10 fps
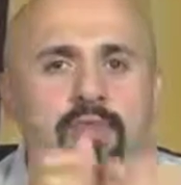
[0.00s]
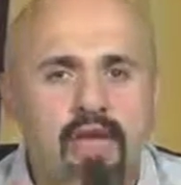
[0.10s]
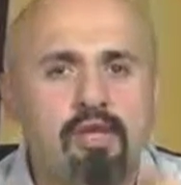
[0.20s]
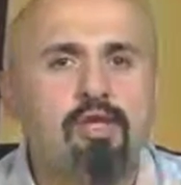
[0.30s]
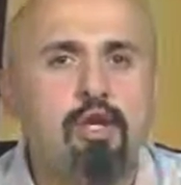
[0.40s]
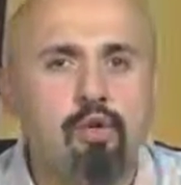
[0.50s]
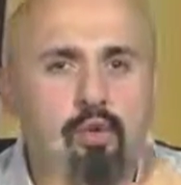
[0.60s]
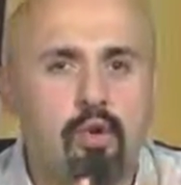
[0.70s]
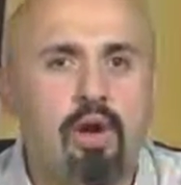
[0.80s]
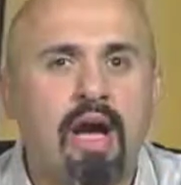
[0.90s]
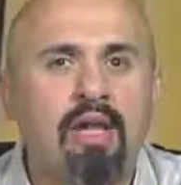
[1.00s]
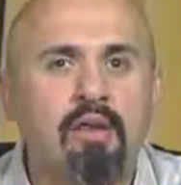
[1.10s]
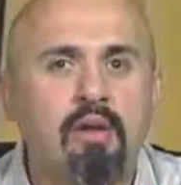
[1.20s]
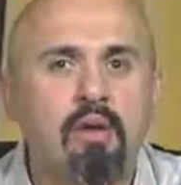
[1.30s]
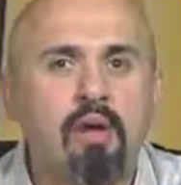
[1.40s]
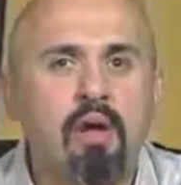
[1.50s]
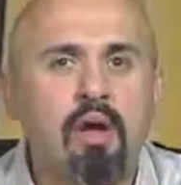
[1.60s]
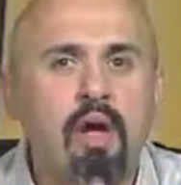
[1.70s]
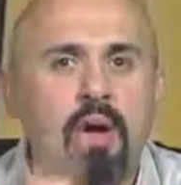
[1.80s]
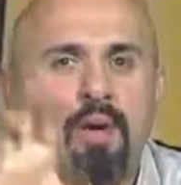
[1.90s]
these Jews were right
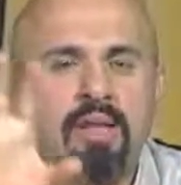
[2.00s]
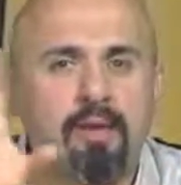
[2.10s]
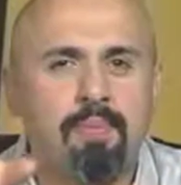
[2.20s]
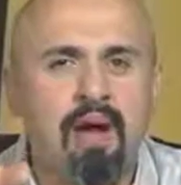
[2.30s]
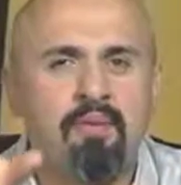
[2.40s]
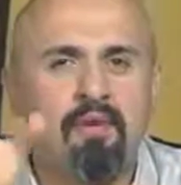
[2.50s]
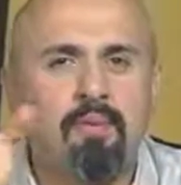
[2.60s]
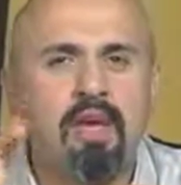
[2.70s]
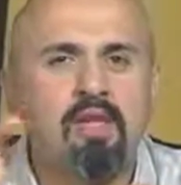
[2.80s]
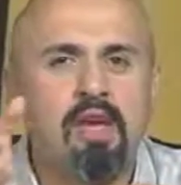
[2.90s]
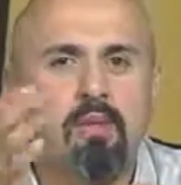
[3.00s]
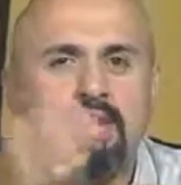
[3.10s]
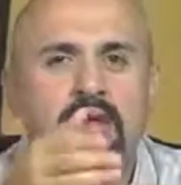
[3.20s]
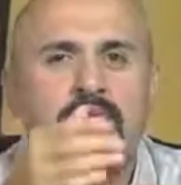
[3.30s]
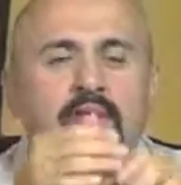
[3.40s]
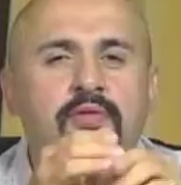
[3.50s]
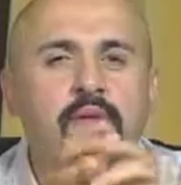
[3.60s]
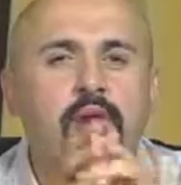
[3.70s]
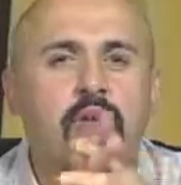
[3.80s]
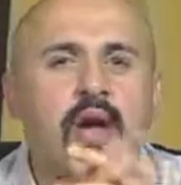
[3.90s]
about the prophet being someone different
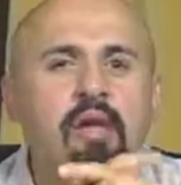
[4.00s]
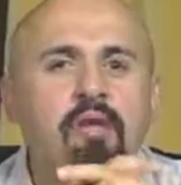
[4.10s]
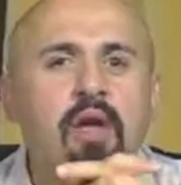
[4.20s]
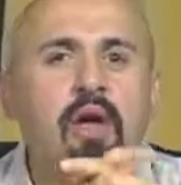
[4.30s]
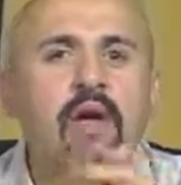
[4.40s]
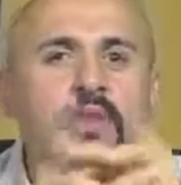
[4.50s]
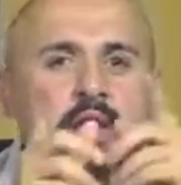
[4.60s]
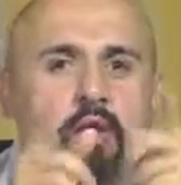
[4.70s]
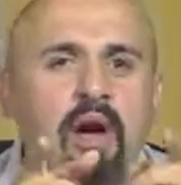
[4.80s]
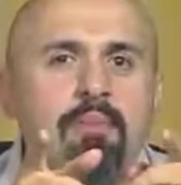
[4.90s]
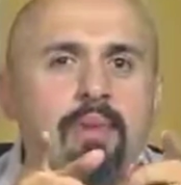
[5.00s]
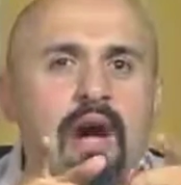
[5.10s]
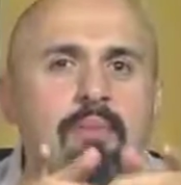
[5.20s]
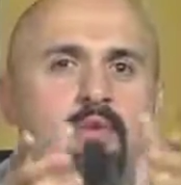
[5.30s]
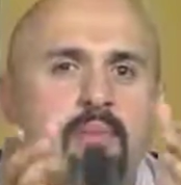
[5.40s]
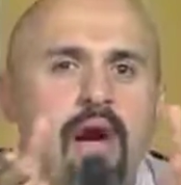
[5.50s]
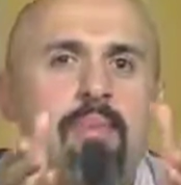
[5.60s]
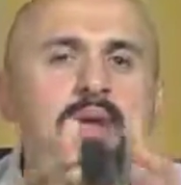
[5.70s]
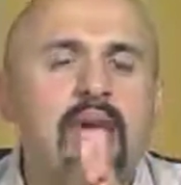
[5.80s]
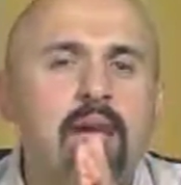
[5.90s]
from the Christ, then you have problems.
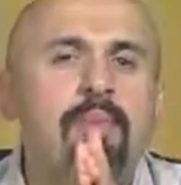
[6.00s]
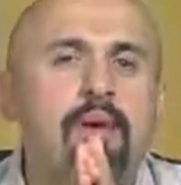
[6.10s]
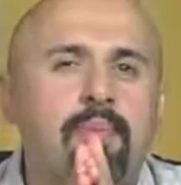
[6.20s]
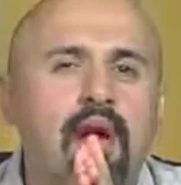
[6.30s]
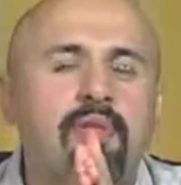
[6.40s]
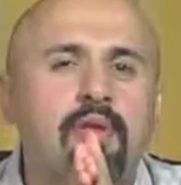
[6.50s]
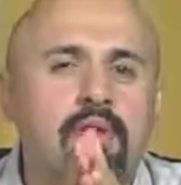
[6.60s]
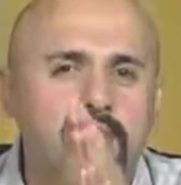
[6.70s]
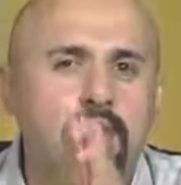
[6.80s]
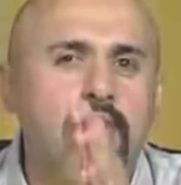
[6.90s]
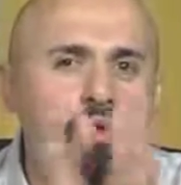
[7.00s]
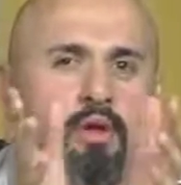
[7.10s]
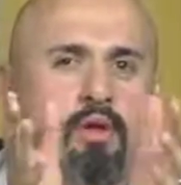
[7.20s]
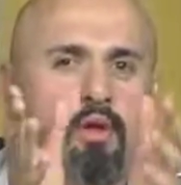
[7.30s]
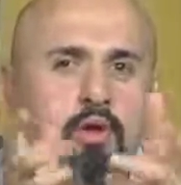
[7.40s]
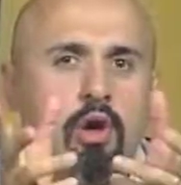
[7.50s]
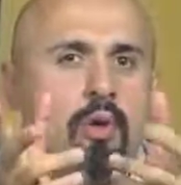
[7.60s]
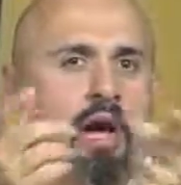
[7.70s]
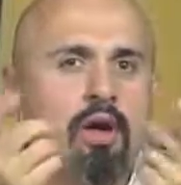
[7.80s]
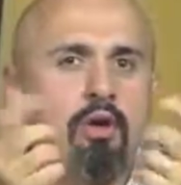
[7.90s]
Muhammad can't be a prophet. Do you do you know
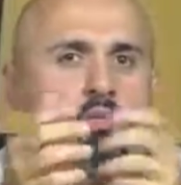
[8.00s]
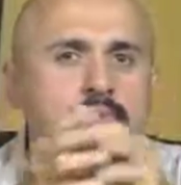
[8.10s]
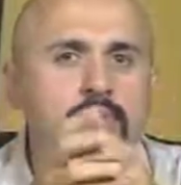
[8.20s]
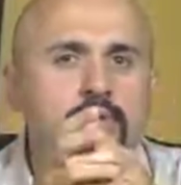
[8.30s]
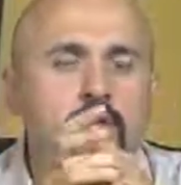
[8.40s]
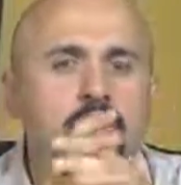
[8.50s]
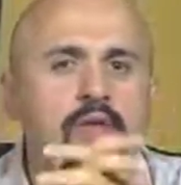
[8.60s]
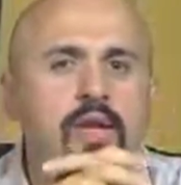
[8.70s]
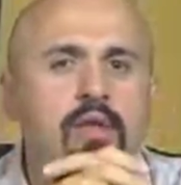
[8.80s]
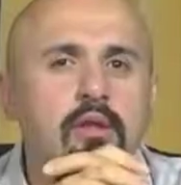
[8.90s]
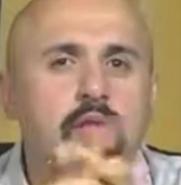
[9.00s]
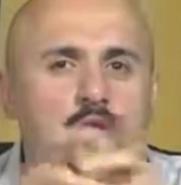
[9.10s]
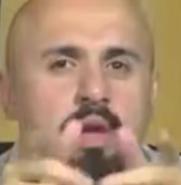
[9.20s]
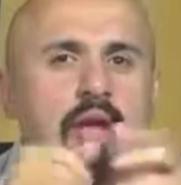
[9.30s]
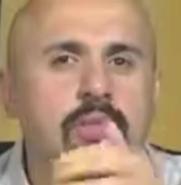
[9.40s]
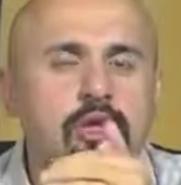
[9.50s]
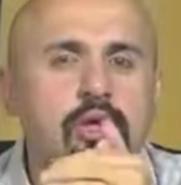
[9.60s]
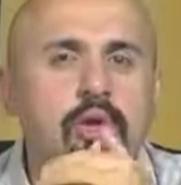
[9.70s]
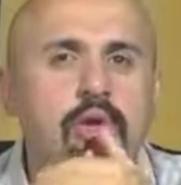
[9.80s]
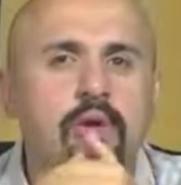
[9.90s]
why, or you don't see it? Would you no, like go, me to show
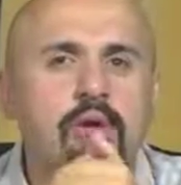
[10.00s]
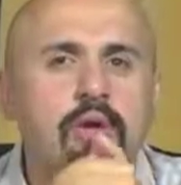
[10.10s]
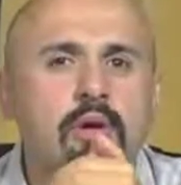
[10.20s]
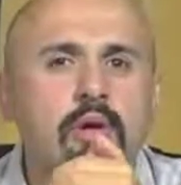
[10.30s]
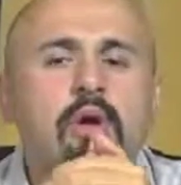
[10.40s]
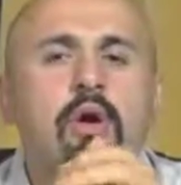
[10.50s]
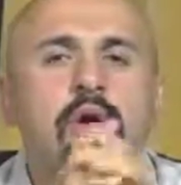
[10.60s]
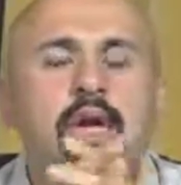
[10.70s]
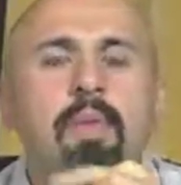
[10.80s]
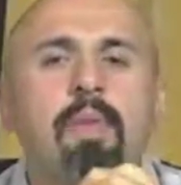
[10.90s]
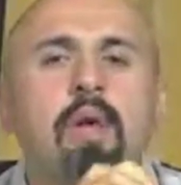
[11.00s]
go you? Go ahead, explain. Okay.